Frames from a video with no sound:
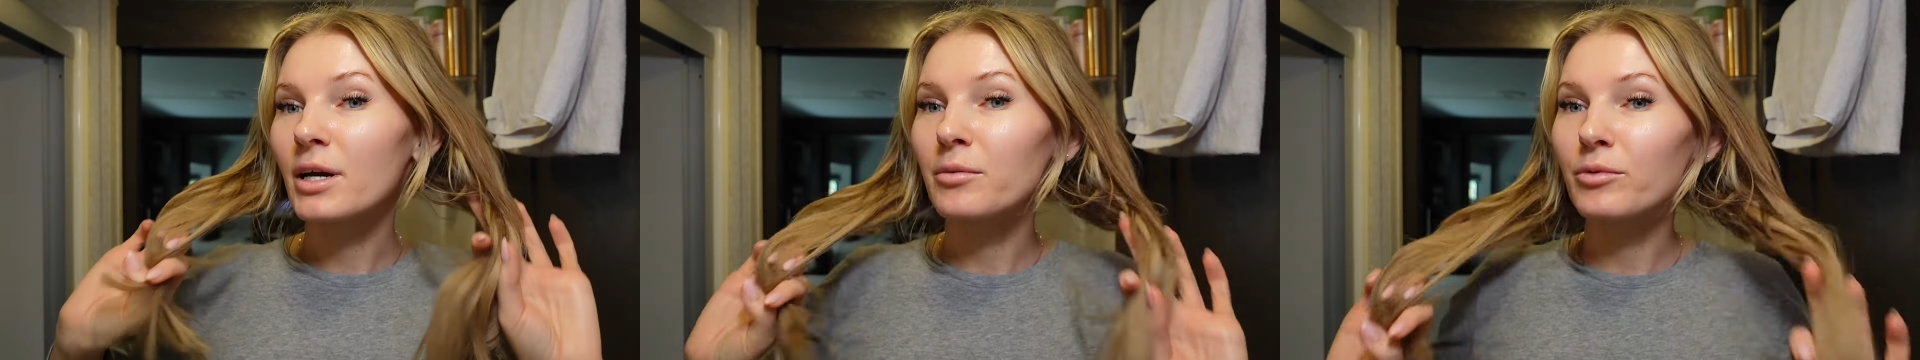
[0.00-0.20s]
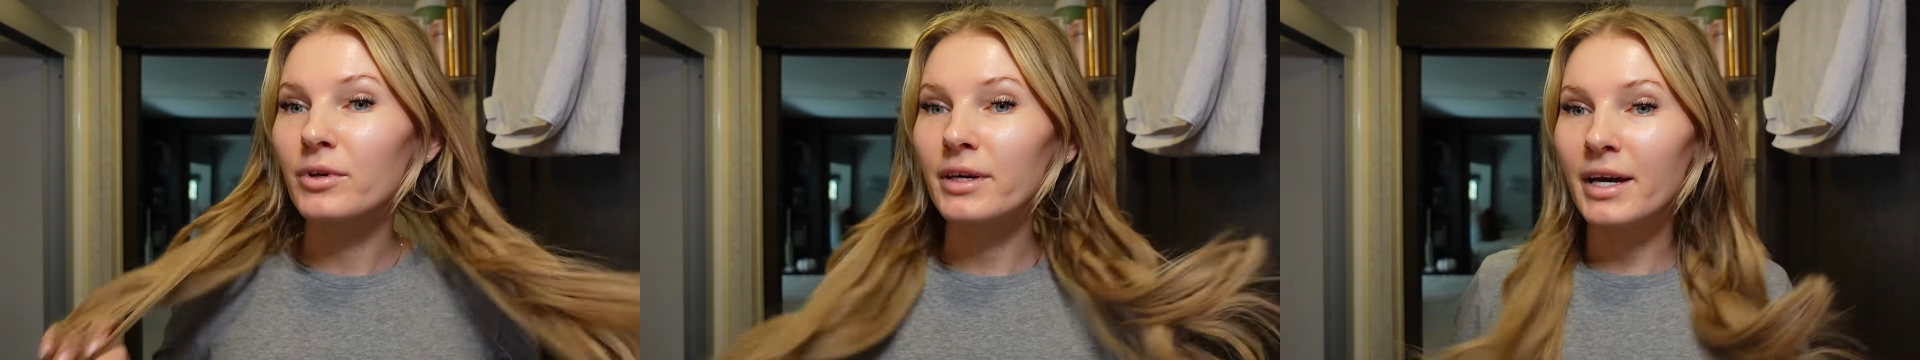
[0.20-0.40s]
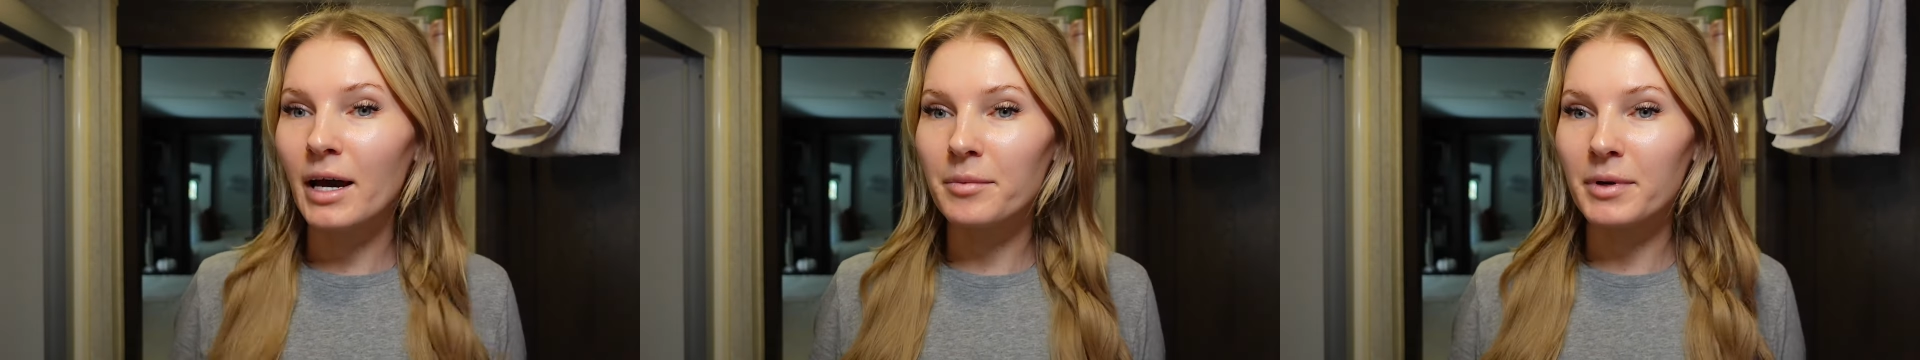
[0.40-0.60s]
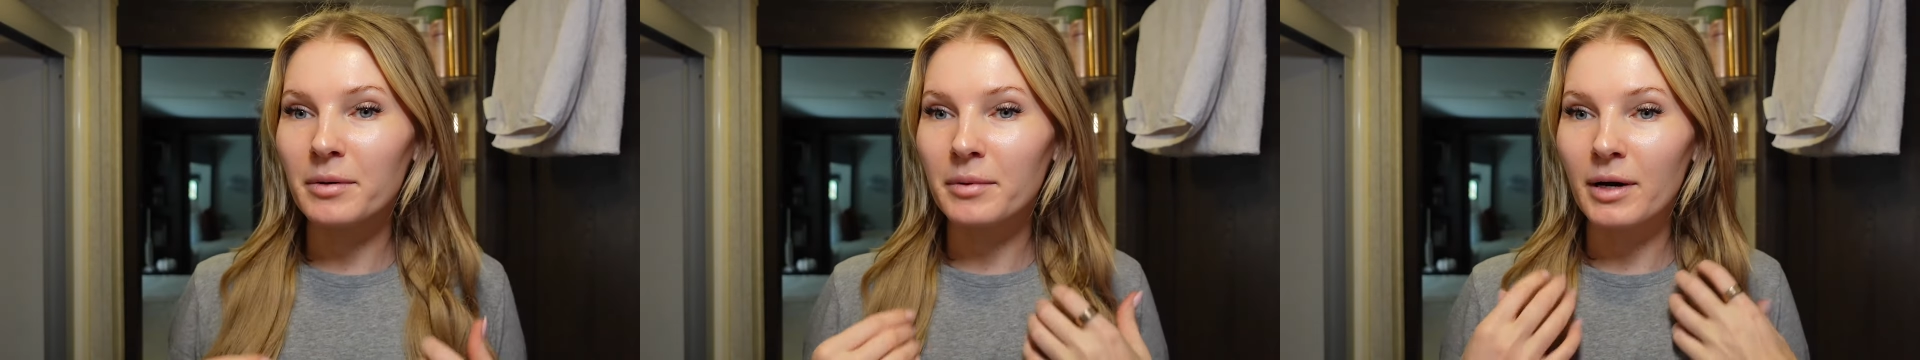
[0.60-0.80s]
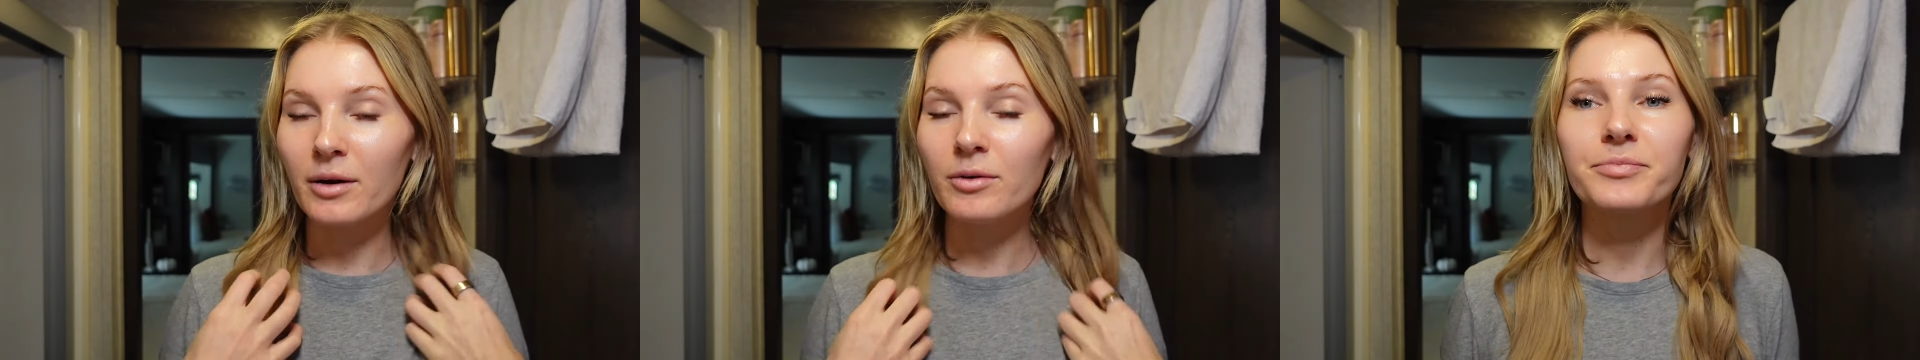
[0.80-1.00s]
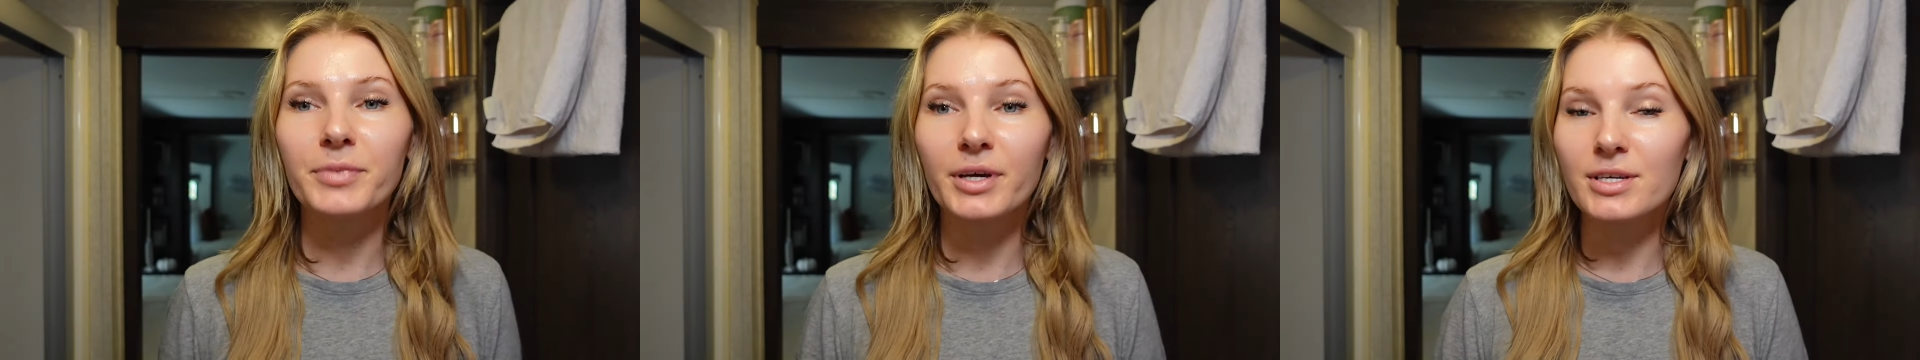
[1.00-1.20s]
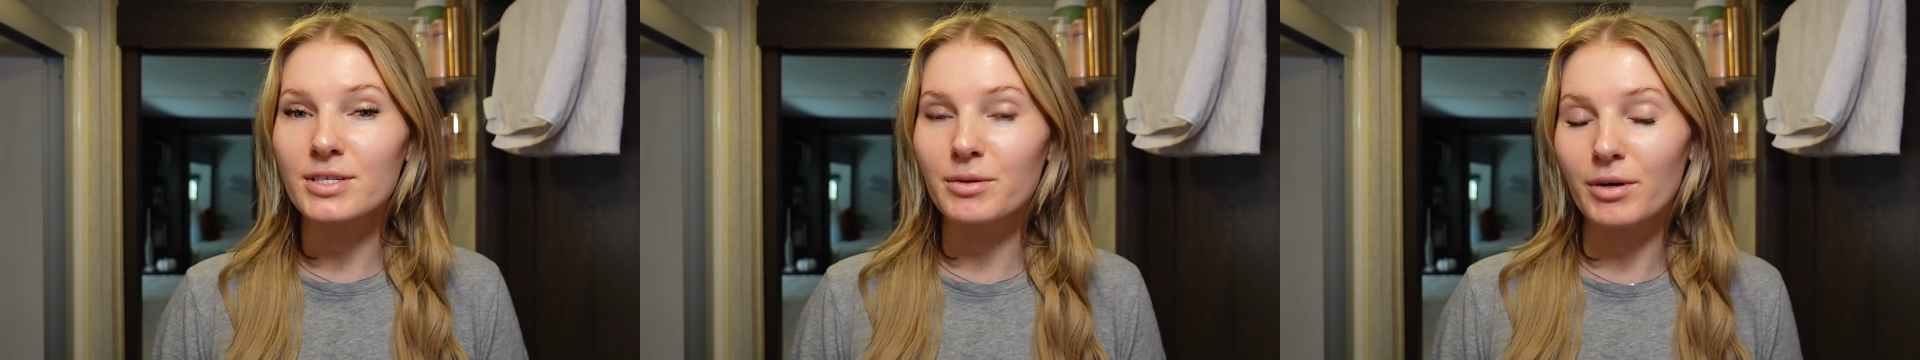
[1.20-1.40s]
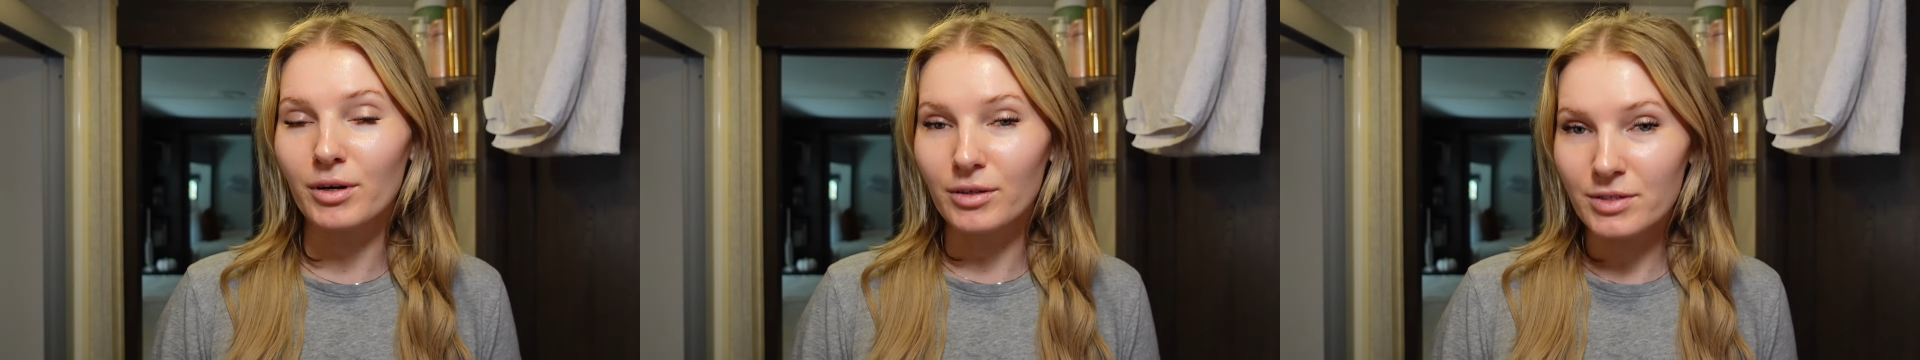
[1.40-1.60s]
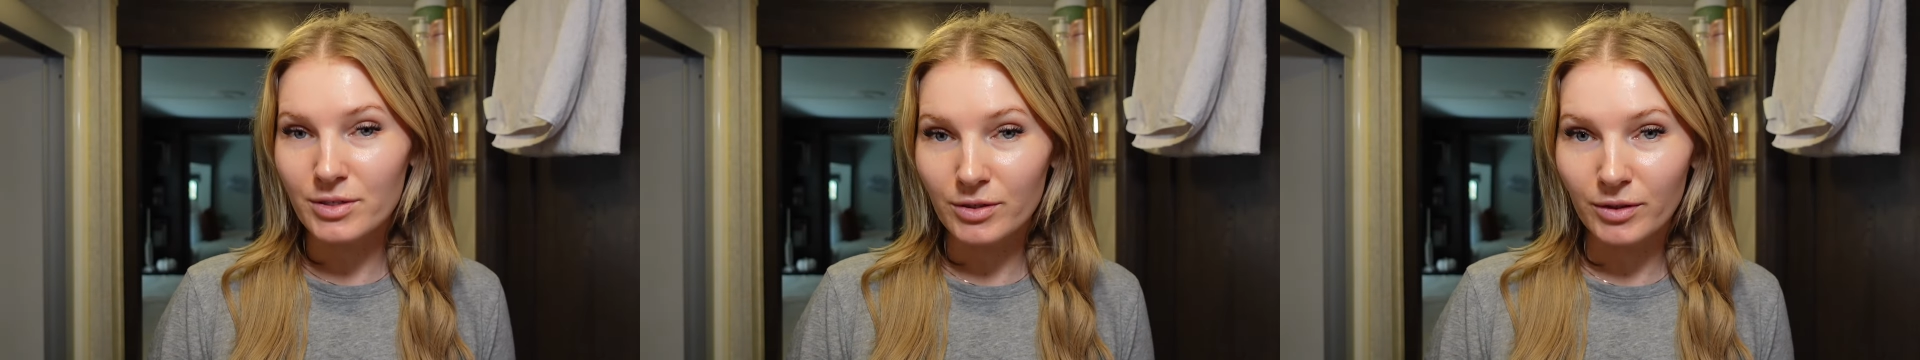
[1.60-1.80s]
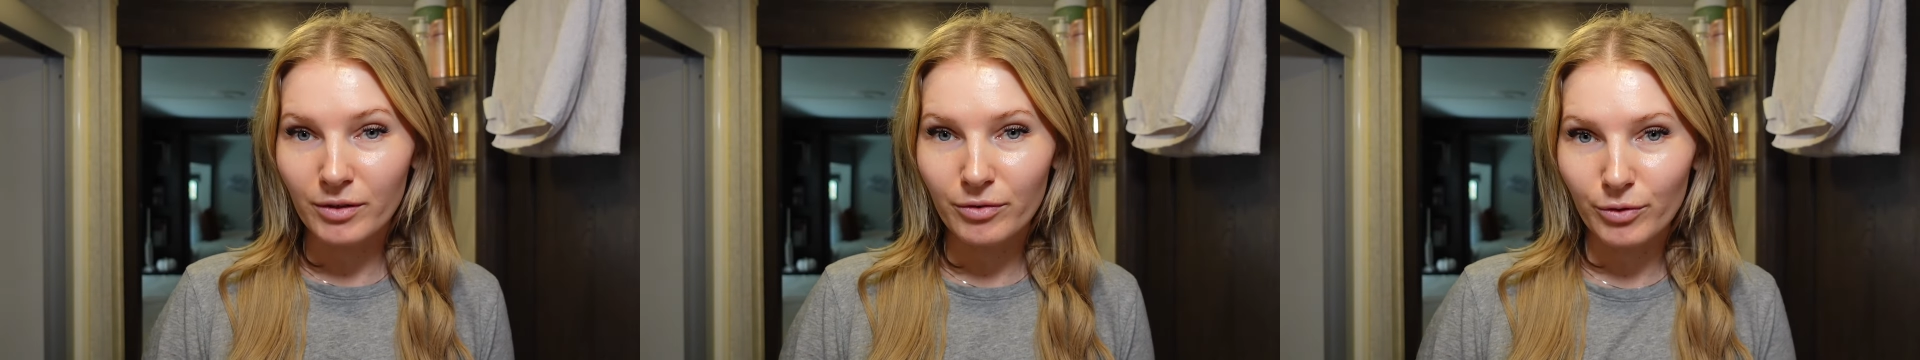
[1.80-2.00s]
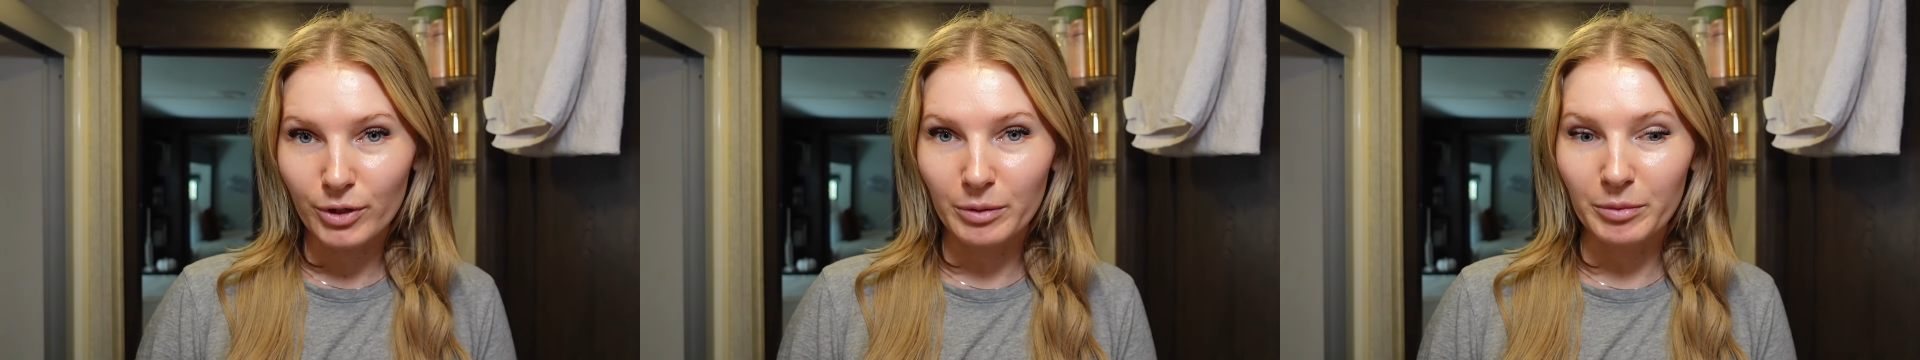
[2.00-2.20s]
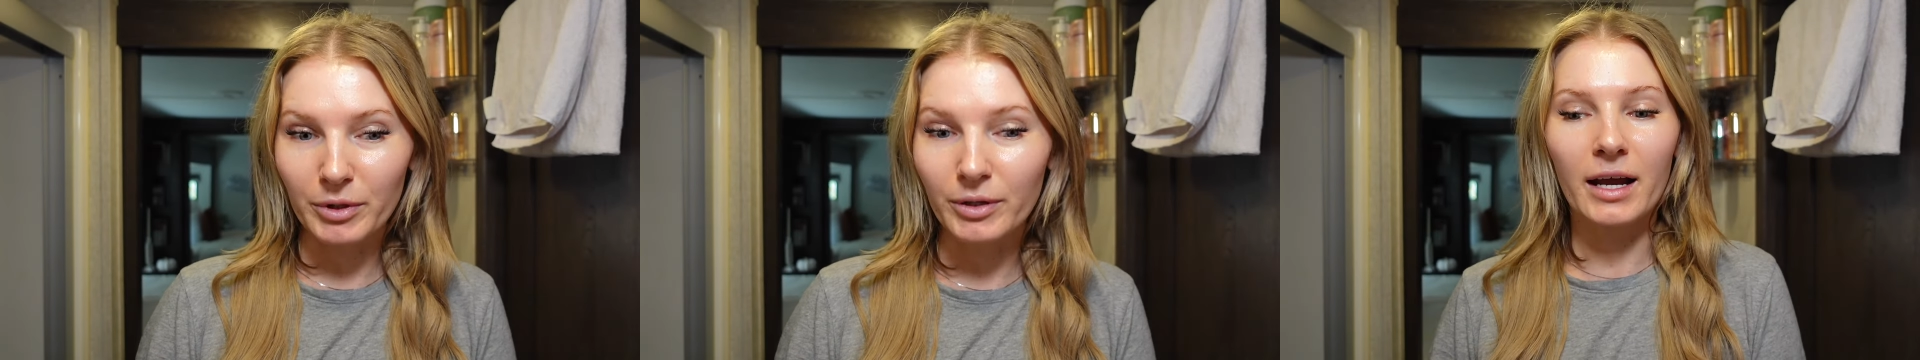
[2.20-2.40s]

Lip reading: I'm really happy about because they were also affordable.